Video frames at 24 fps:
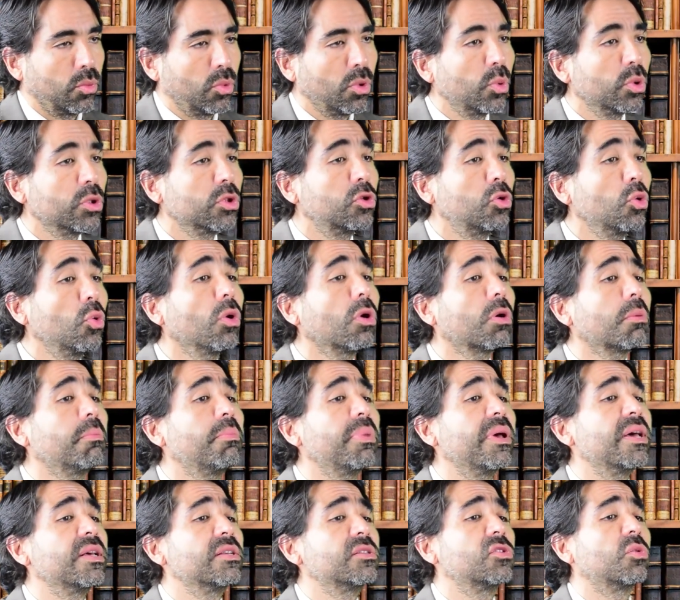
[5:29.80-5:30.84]
We will do our
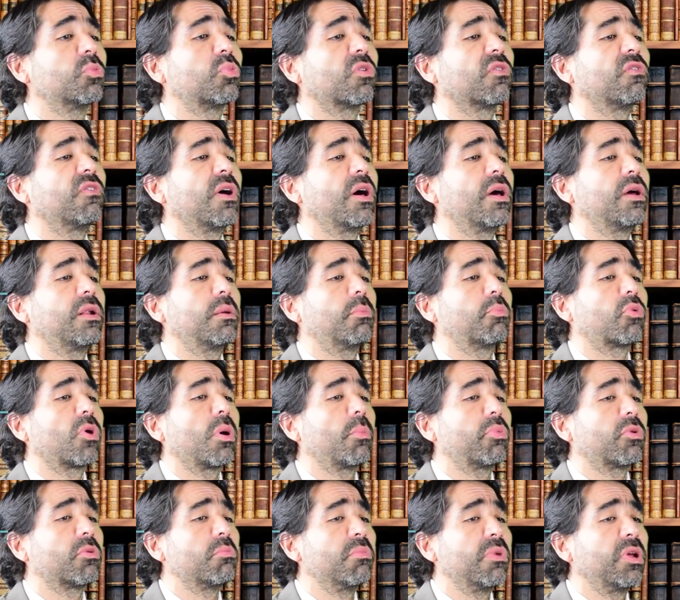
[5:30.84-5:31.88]
best to provide a
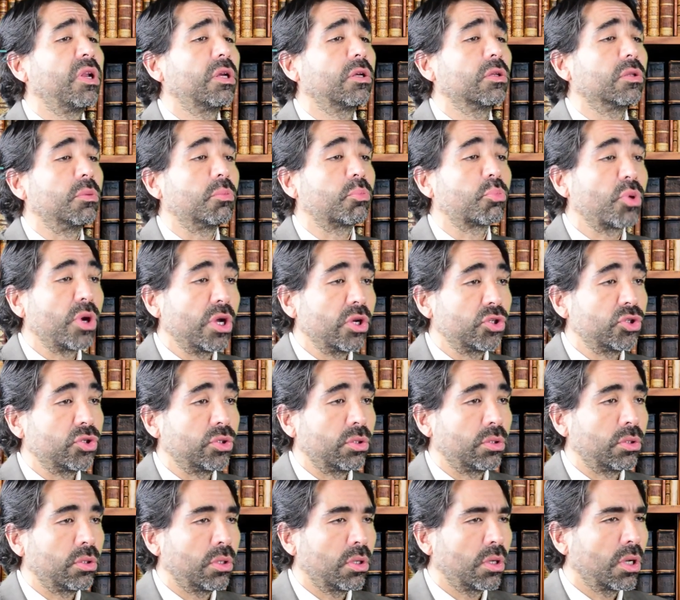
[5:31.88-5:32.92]
proper medical
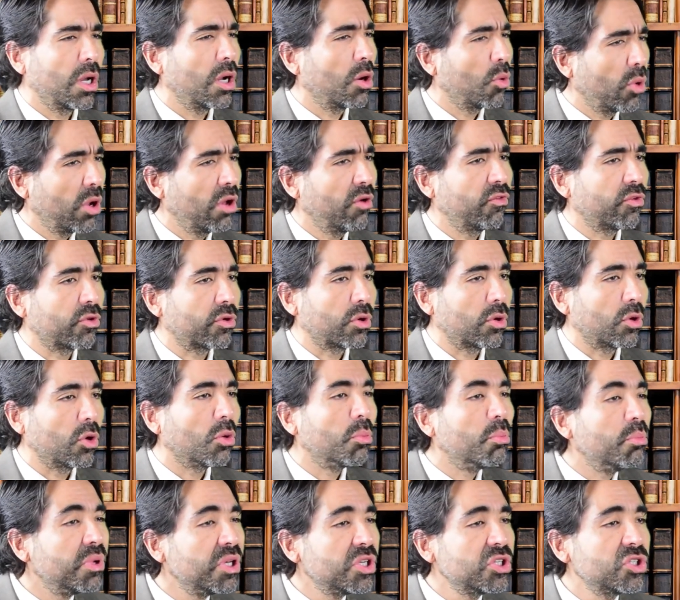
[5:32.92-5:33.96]
impression. However,
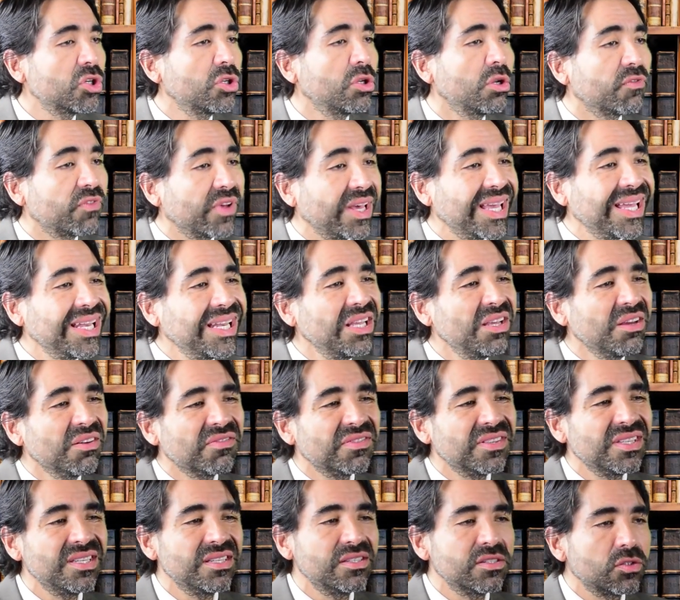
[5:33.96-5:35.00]
omission of any
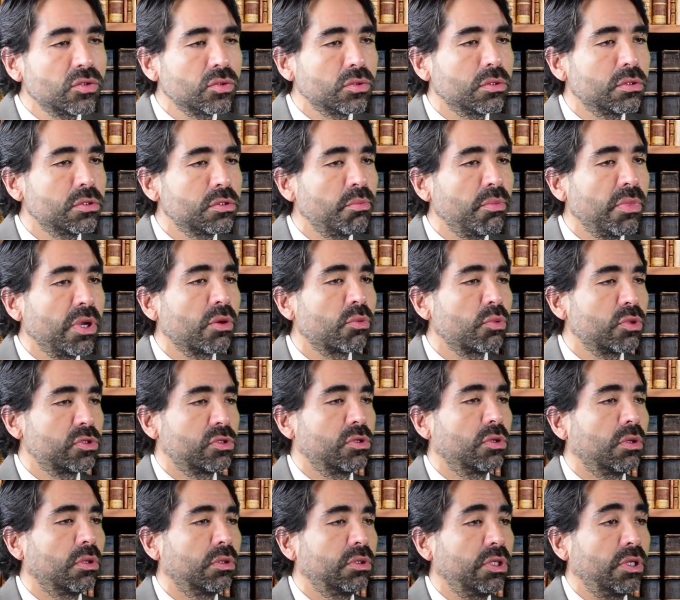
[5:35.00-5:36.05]
of these tools may
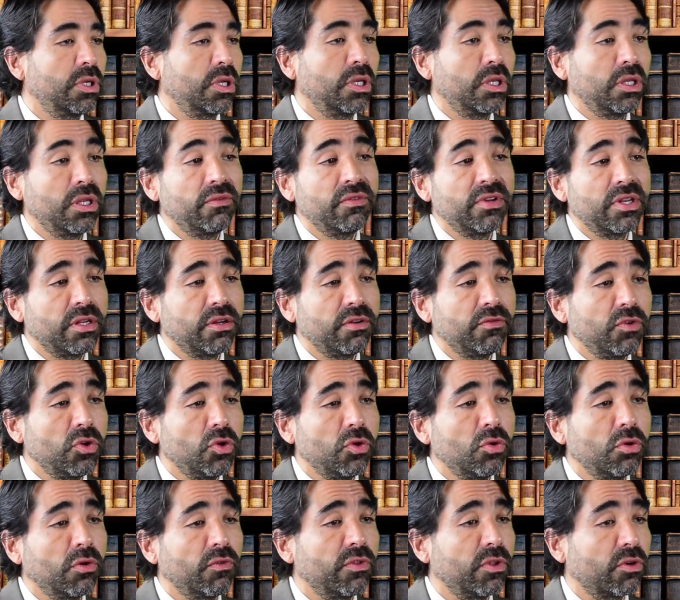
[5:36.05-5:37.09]
result in a limited
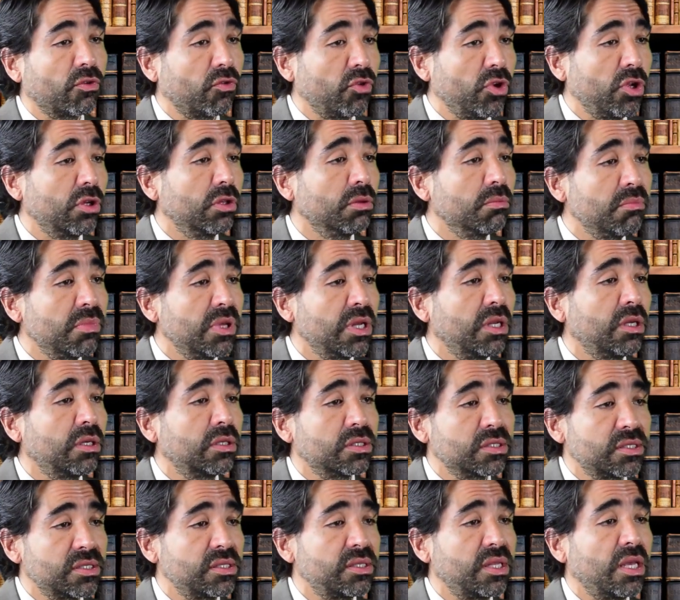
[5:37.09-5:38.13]
view of the real
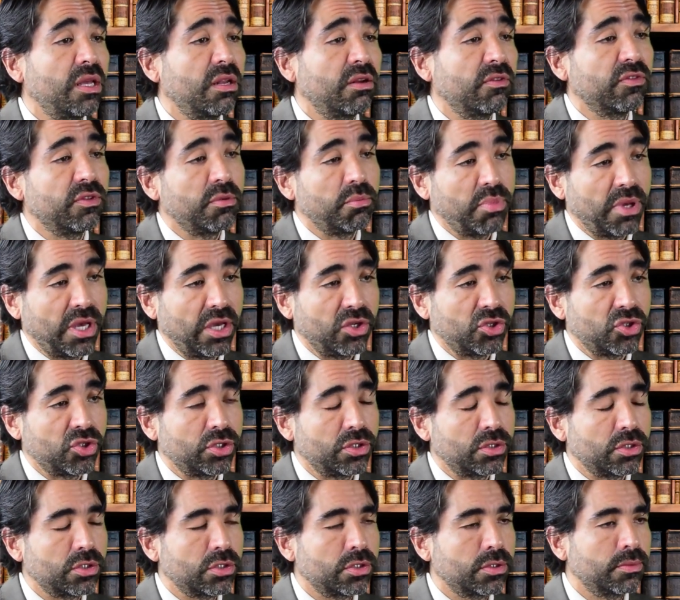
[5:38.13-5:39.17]
medical state of the
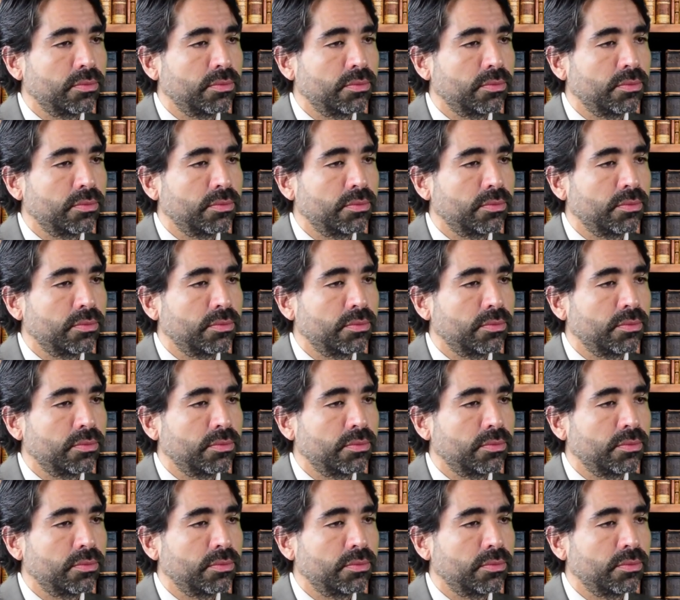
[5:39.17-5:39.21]
patient.